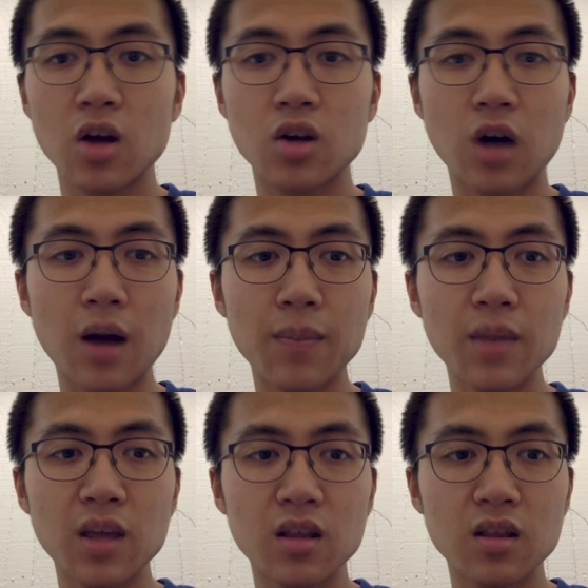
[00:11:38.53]

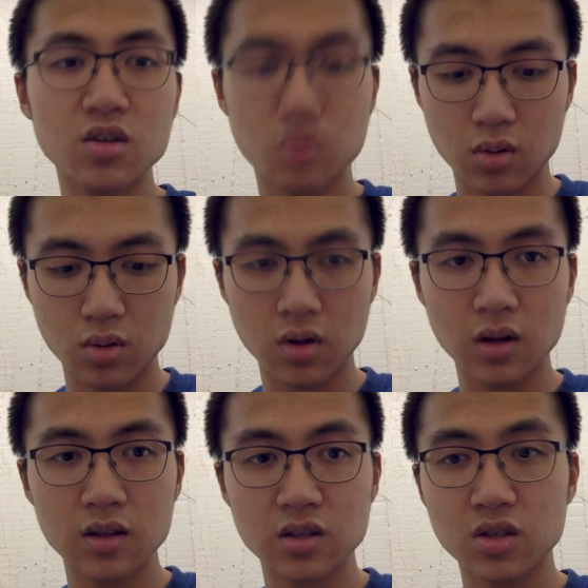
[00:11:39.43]
copy in this code
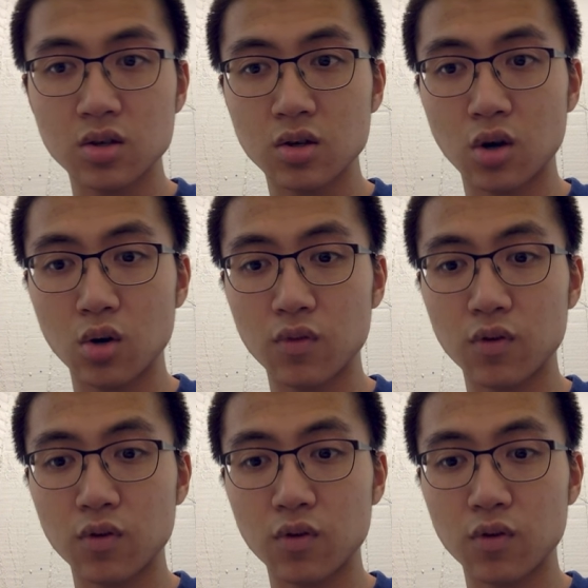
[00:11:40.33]
for